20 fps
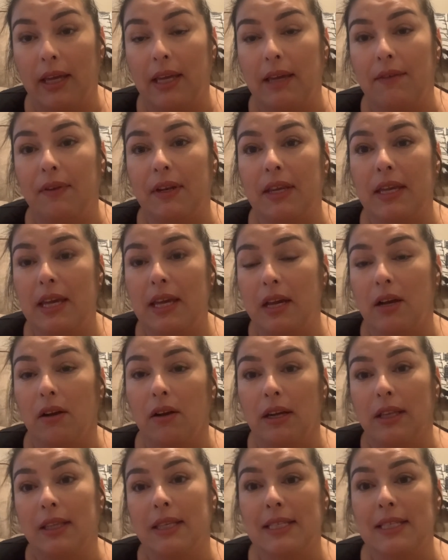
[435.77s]
Even here
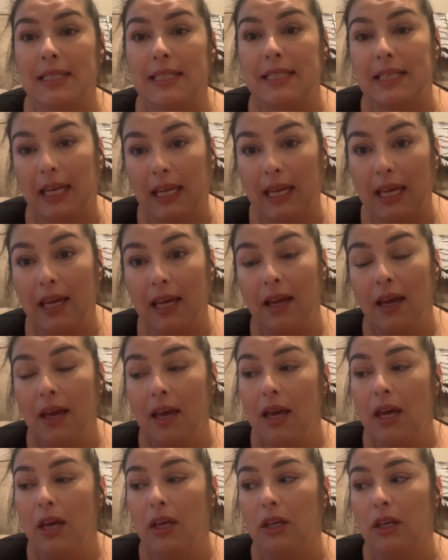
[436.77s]
in the city,
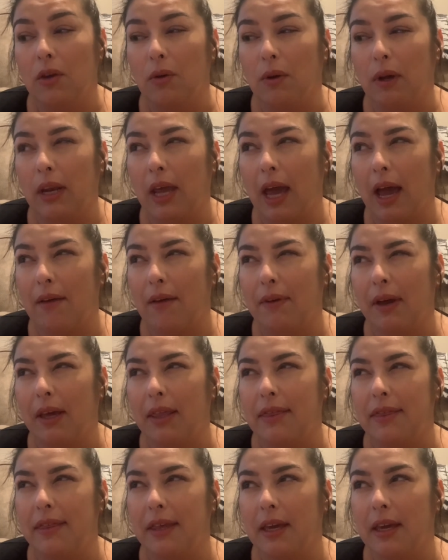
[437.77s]
you can have, I
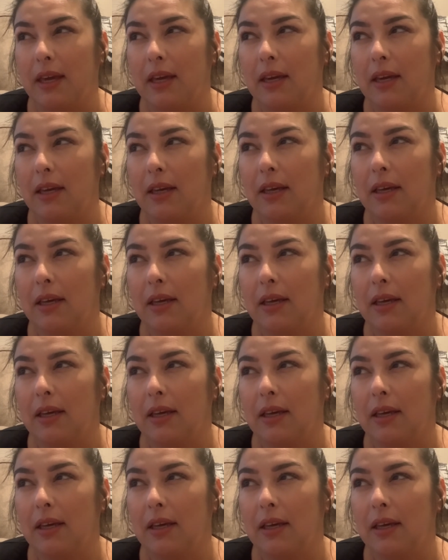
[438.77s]
think